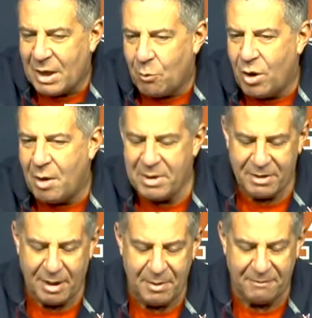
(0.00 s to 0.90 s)
Well, I
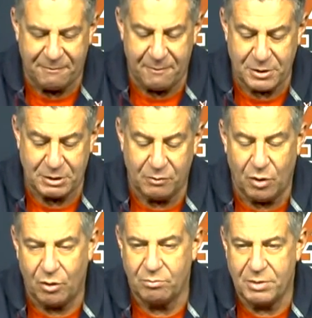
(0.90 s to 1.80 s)
mean, first of
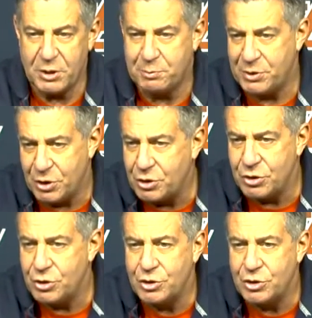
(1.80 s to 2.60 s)
all, his position's